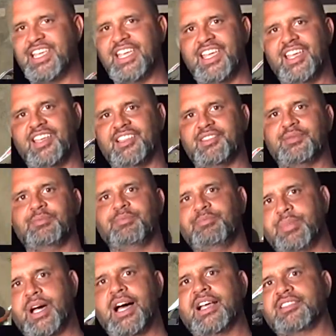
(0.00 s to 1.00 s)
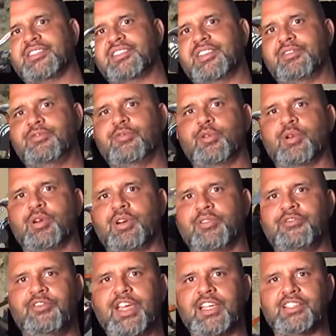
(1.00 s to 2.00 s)
and paused it for
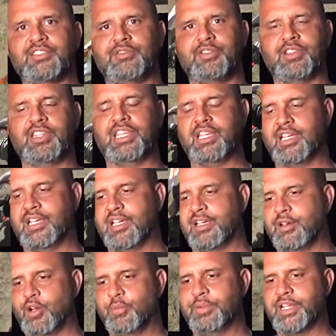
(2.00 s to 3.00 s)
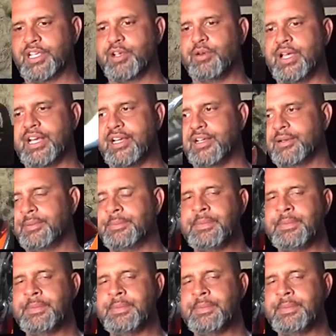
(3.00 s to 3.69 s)
effect for the uh, opening credit